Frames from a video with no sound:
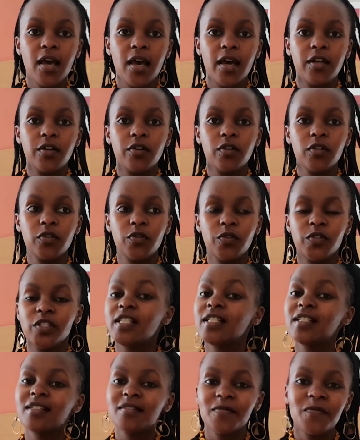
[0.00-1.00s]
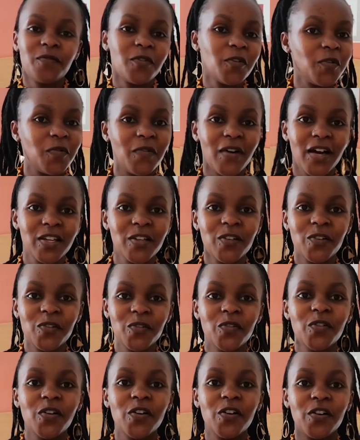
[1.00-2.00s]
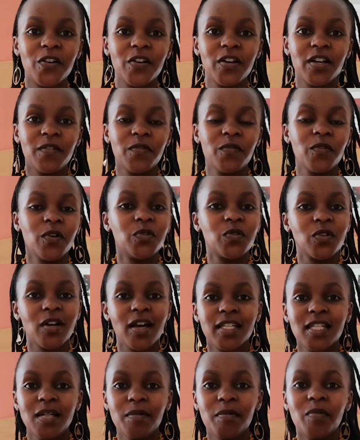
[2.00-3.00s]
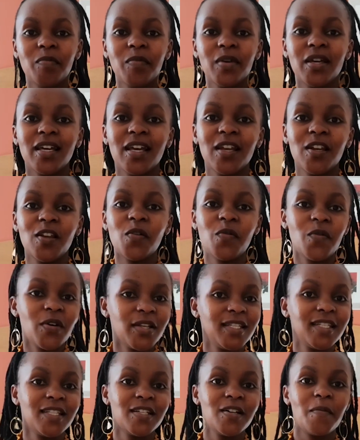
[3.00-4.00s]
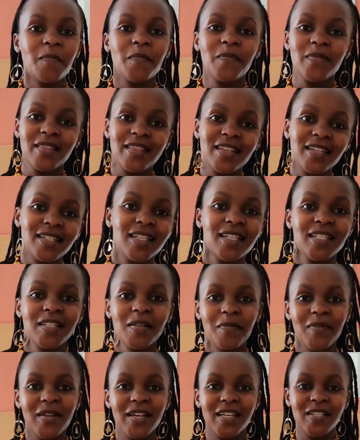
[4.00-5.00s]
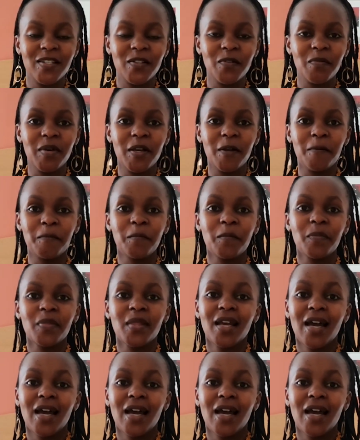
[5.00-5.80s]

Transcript: and also just for fun, or if you want to catch up with me and know this is the place to be.